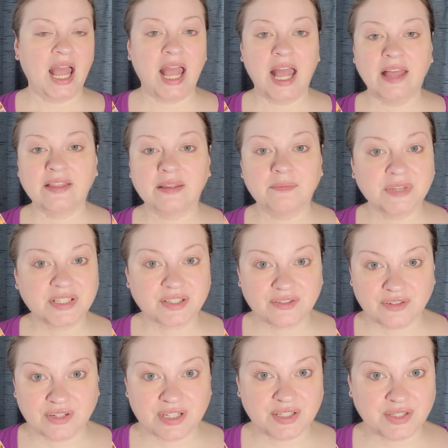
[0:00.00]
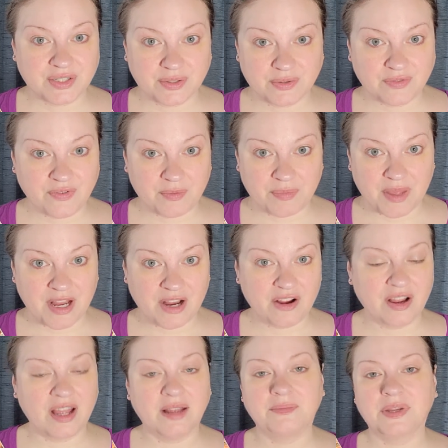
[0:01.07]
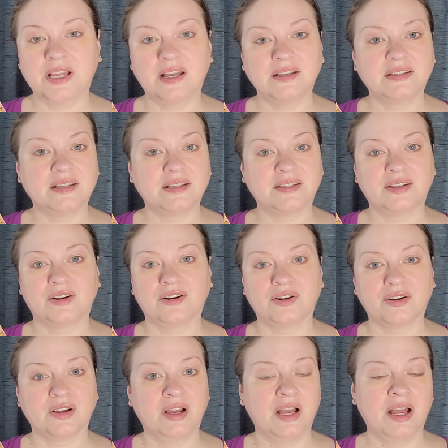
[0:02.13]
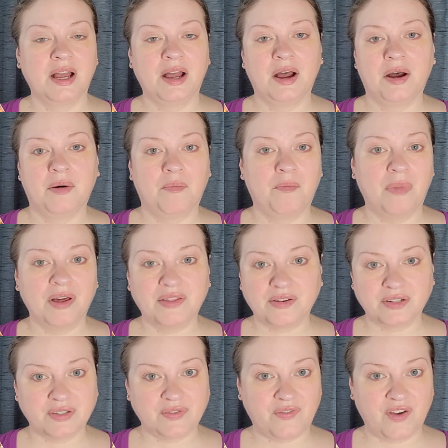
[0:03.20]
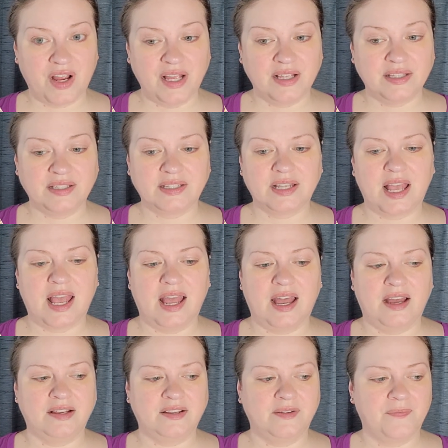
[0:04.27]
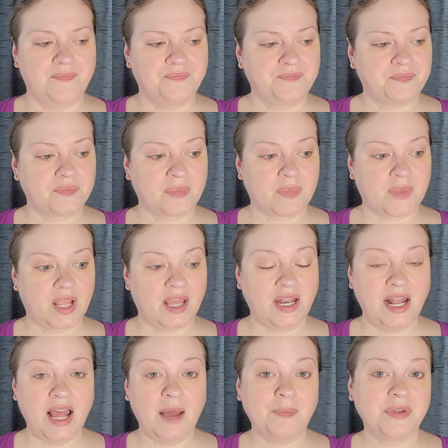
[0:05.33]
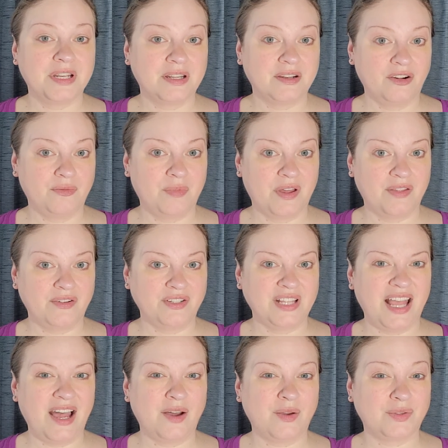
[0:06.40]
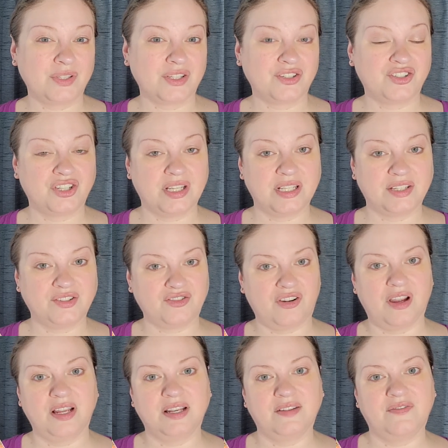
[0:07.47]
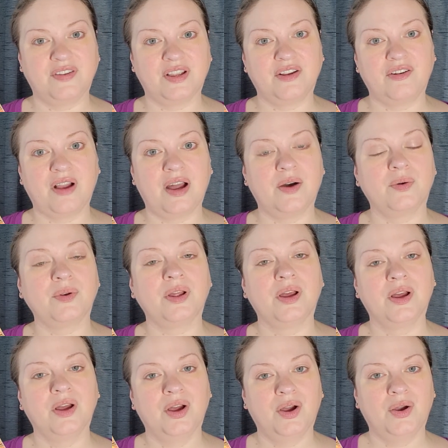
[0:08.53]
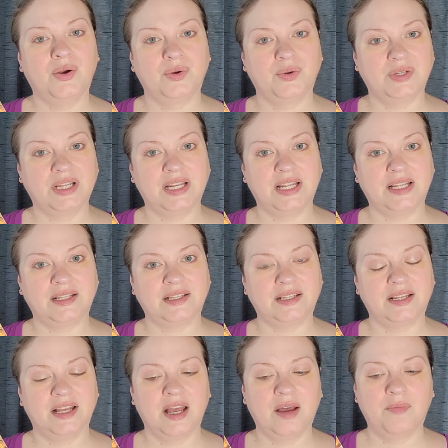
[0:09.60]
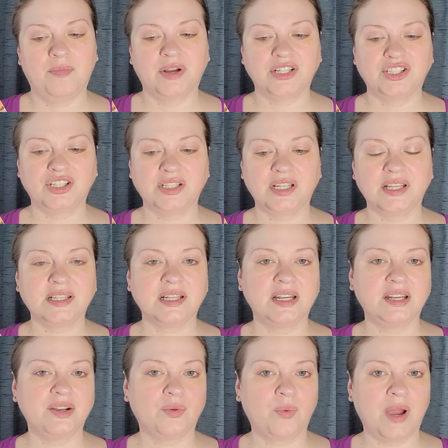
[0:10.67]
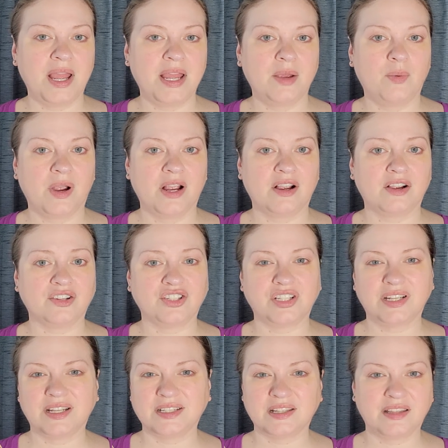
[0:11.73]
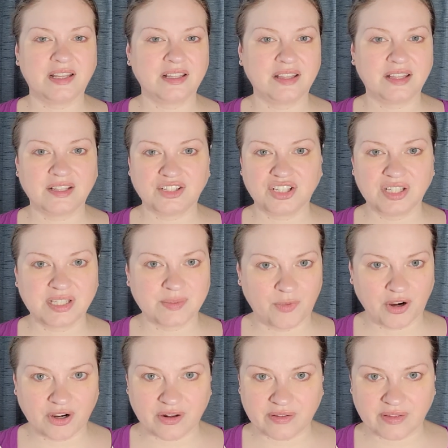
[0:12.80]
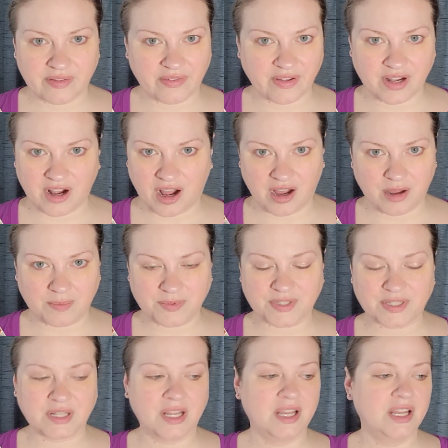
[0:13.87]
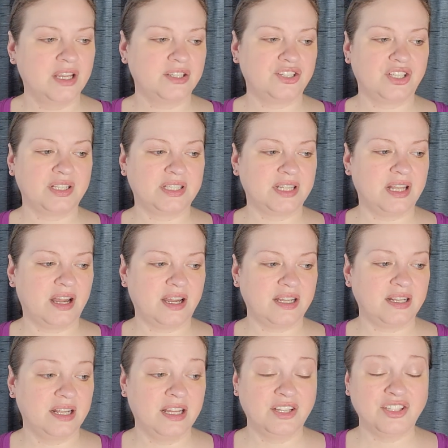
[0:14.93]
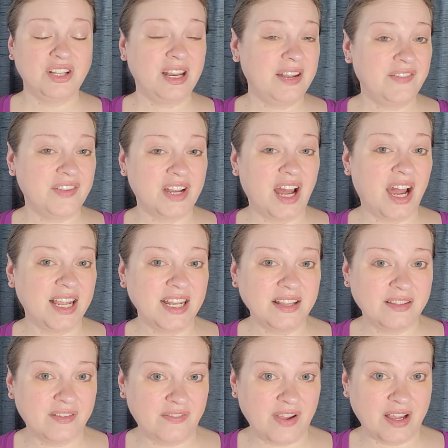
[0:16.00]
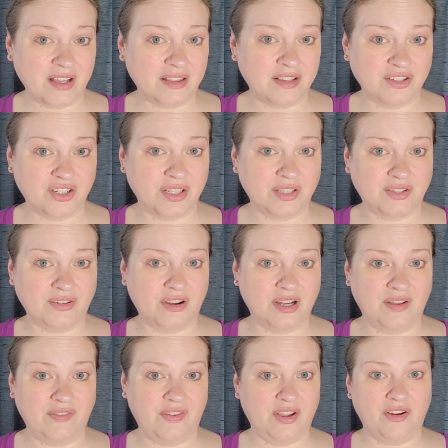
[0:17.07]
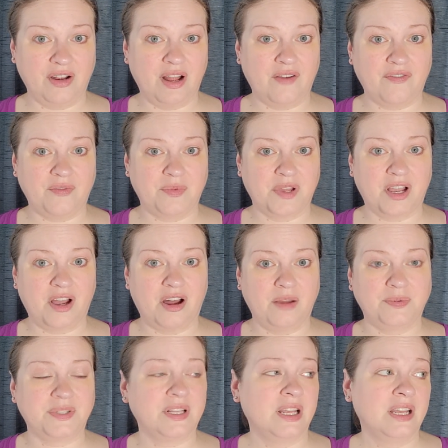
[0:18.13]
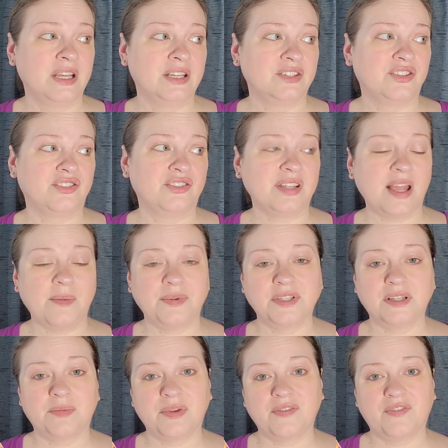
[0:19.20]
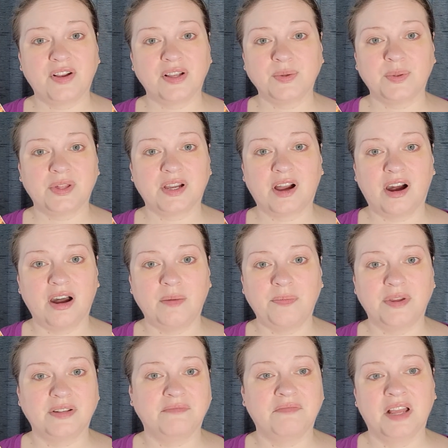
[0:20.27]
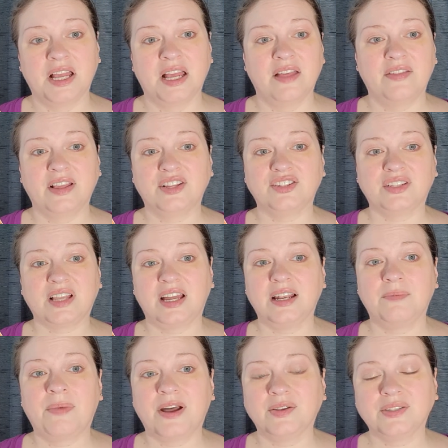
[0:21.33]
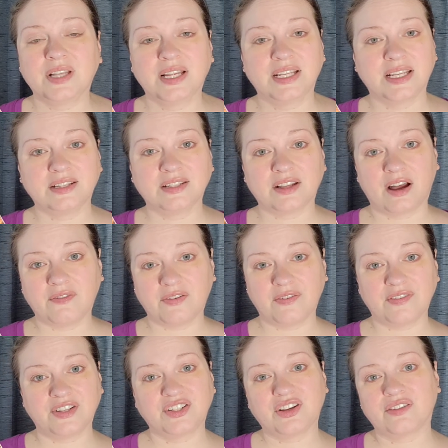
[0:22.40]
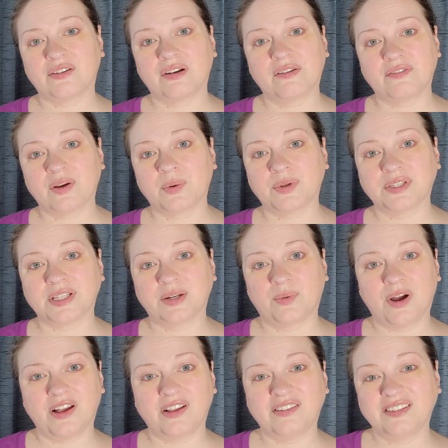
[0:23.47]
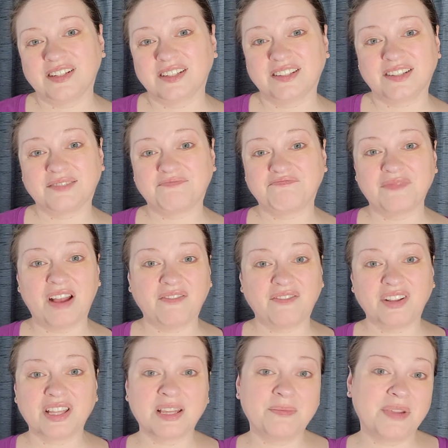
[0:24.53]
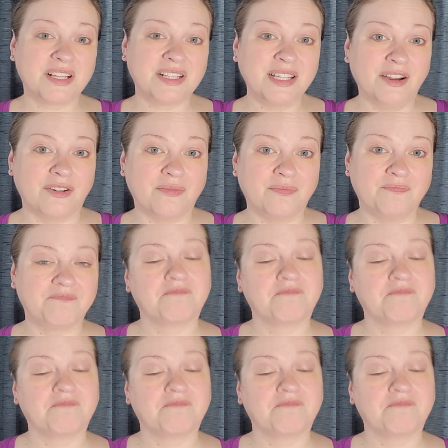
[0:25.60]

And the mystery ensues from there. And because it's her mother's friends and it happened in her mother's house, she's trying to figure out who did it. But she does it in a way where she doesn't think that she's smarter than the cops. She's not she's not even hiding the fact that she's trying to figure it out from the cops. She just happens to be friends with a cop and they just kind of bounce ideas off of each other every once in a while and it's not really a big deal.